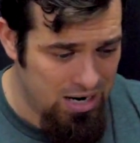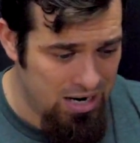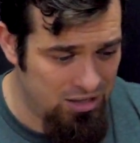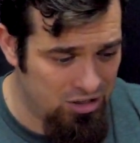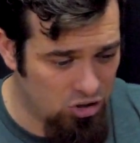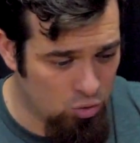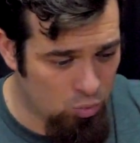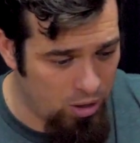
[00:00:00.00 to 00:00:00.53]

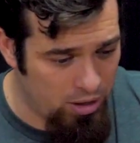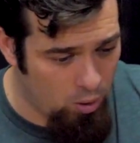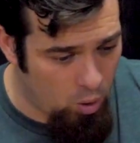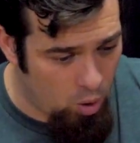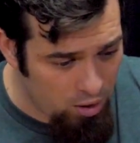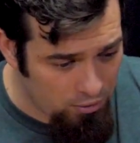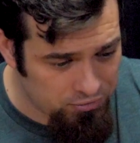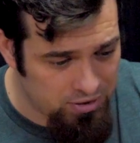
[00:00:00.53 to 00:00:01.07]
And this is why
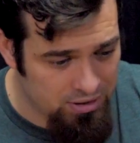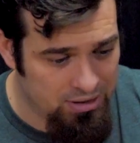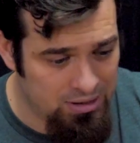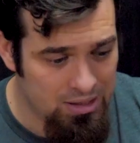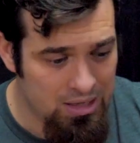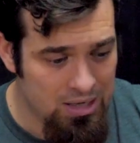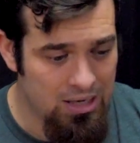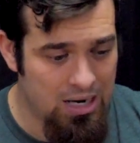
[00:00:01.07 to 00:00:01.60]

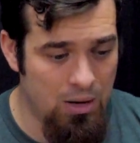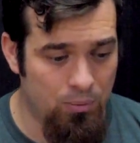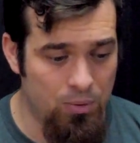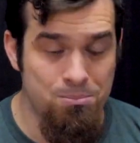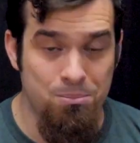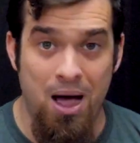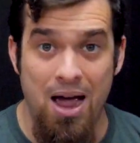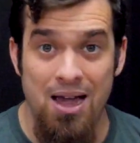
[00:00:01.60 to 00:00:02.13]
often God
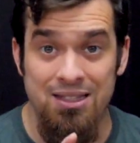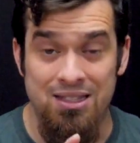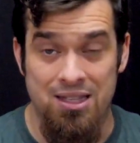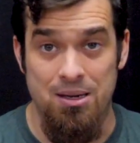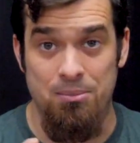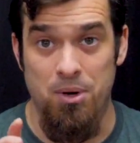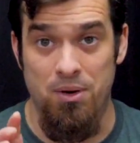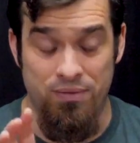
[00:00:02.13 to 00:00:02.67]
reminds
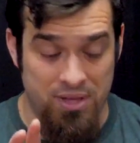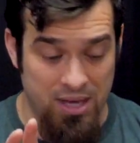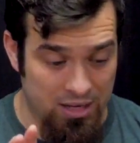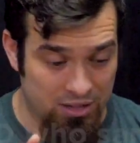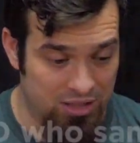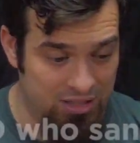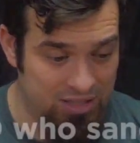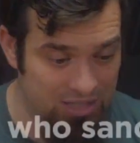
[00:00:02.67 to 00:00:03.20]
them of
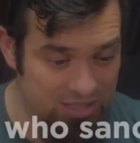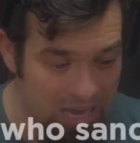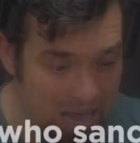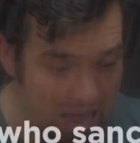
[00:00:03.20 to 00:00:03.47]
this. He says,